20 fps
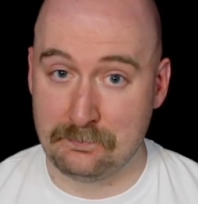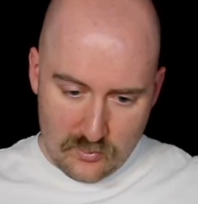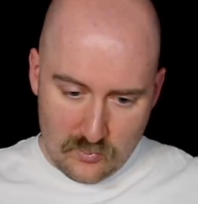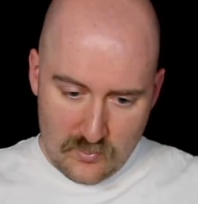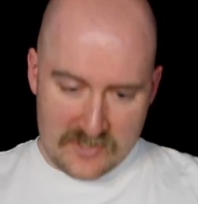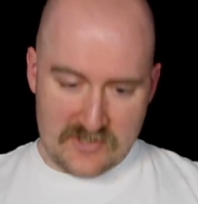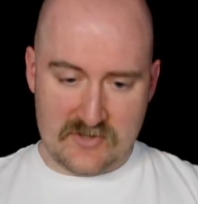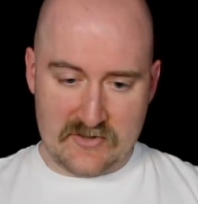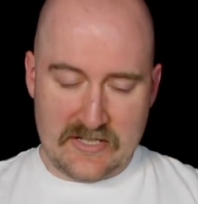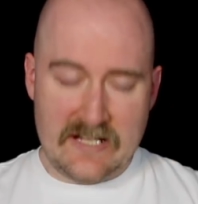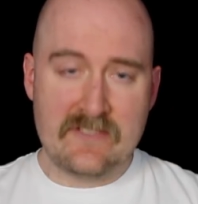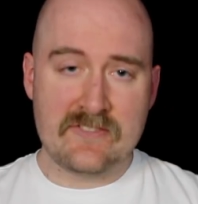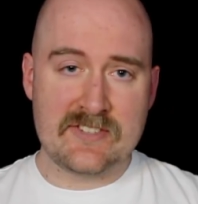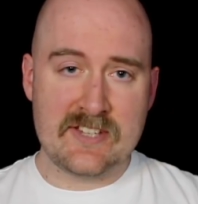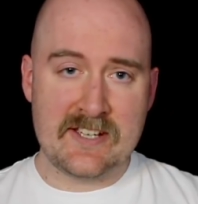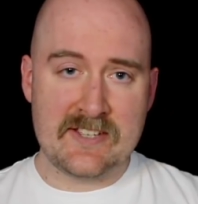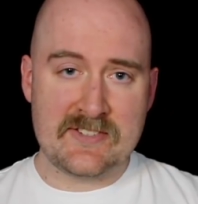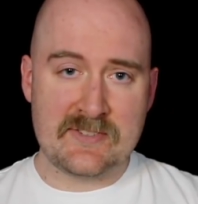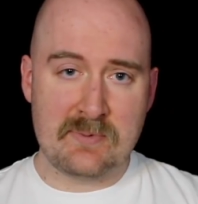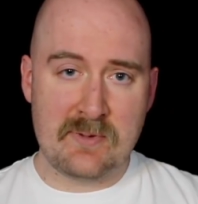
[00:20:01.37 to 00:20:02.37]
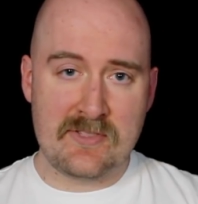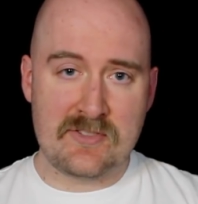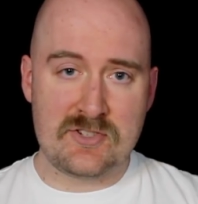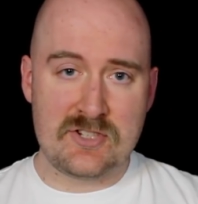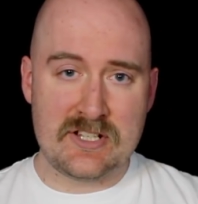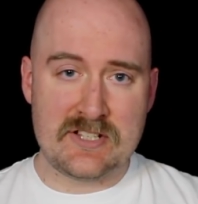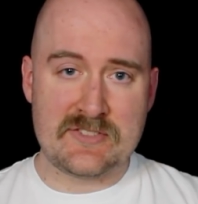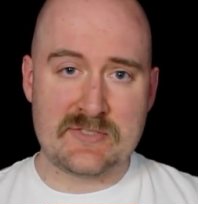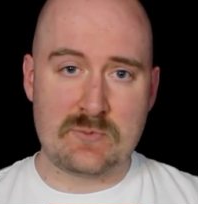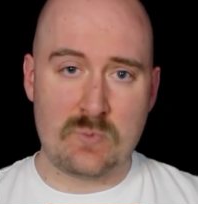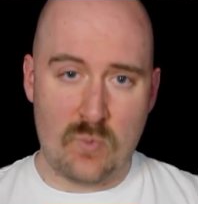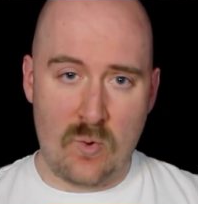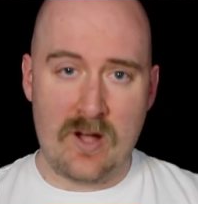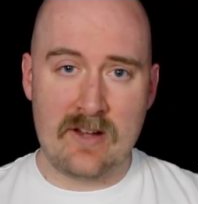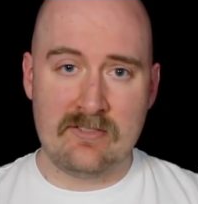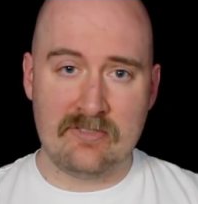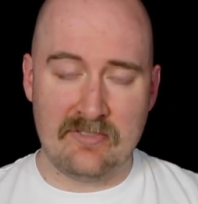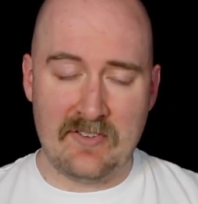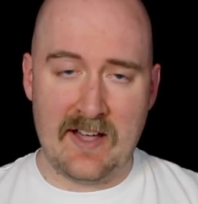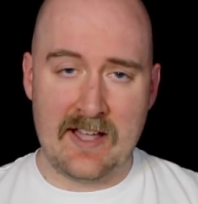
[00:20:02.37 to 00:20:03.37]
Which leaves us with just
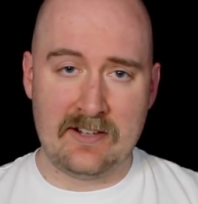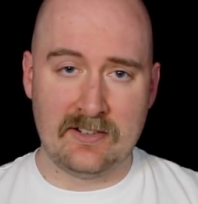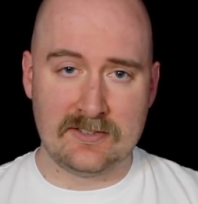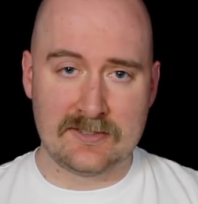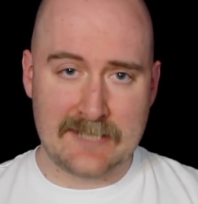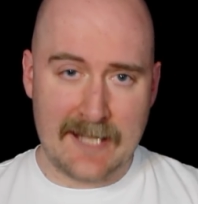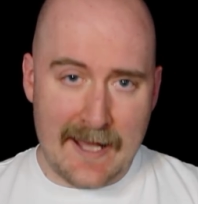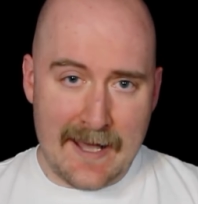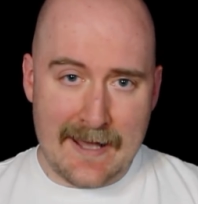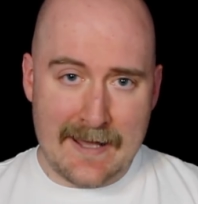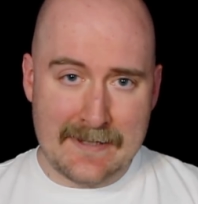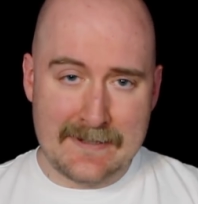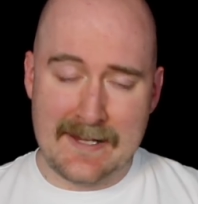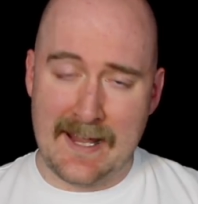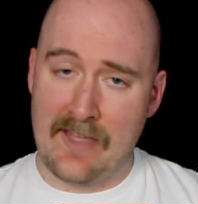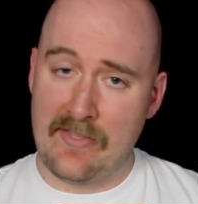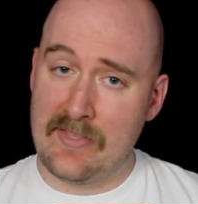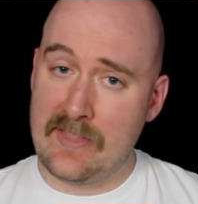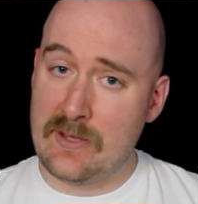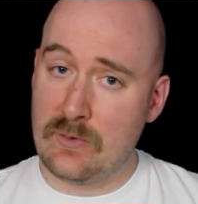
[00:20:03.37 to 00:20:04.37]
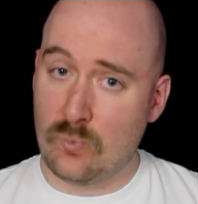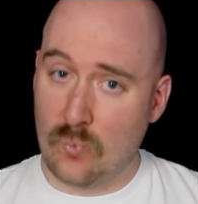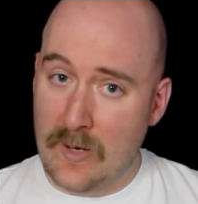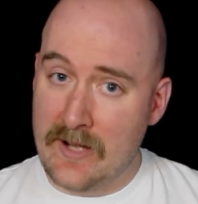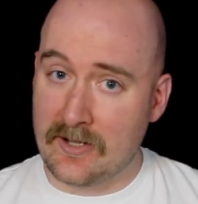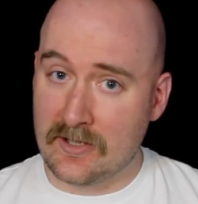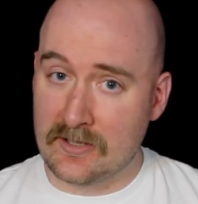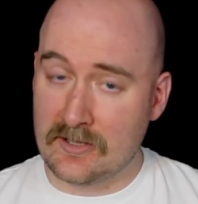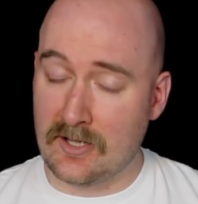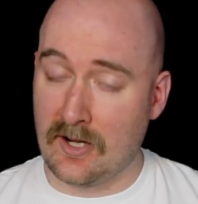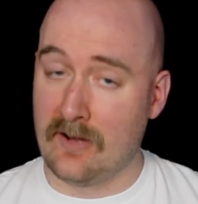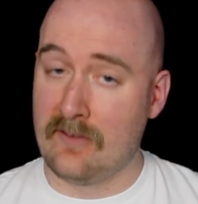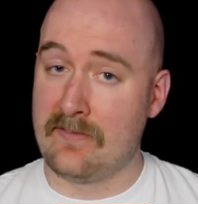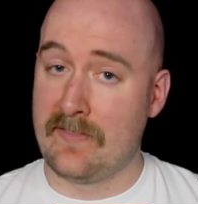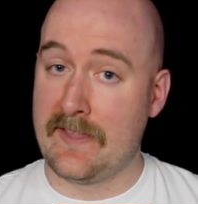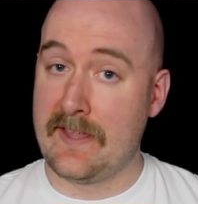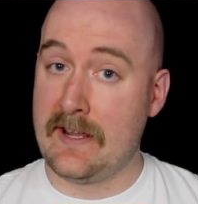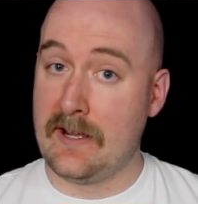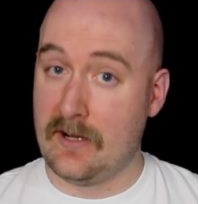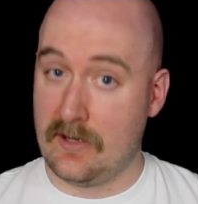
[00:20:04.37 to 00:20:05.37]
one final god and the winner of
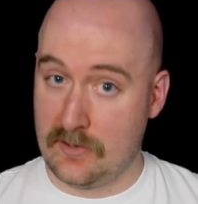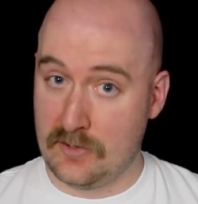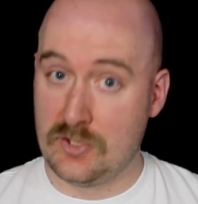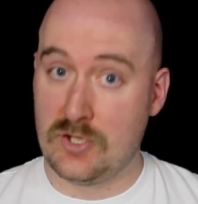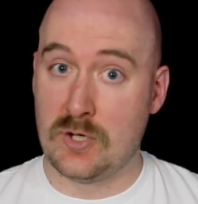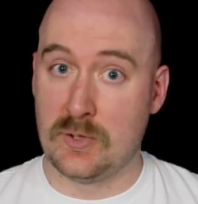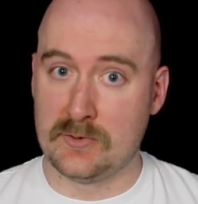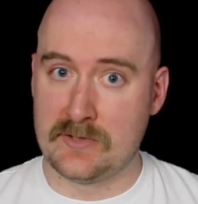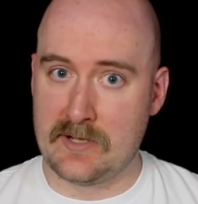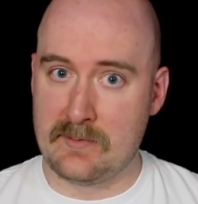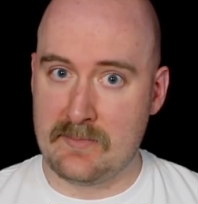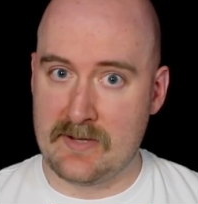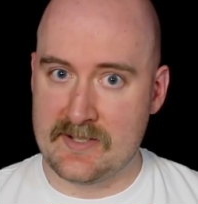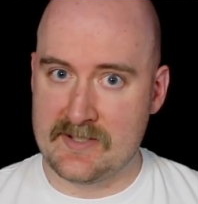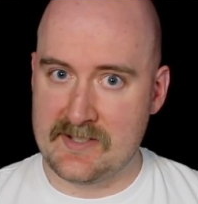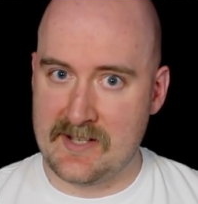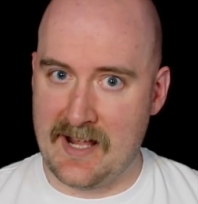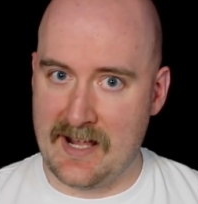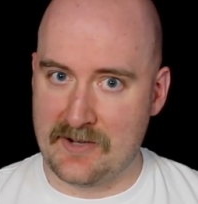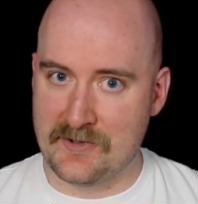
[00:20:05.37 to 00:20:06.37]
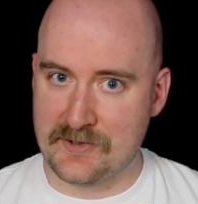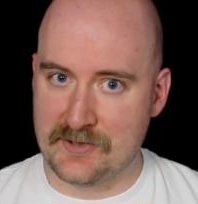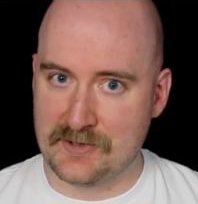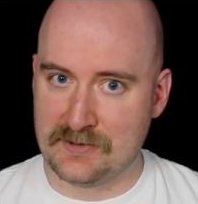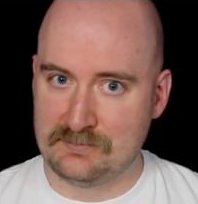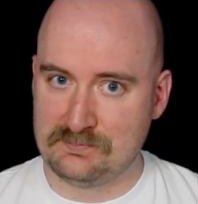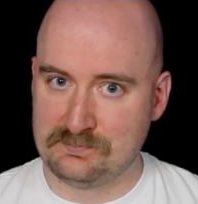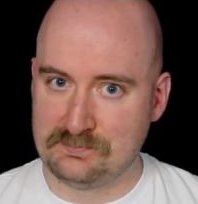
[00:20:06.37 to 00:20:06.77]
the Golden Mustache.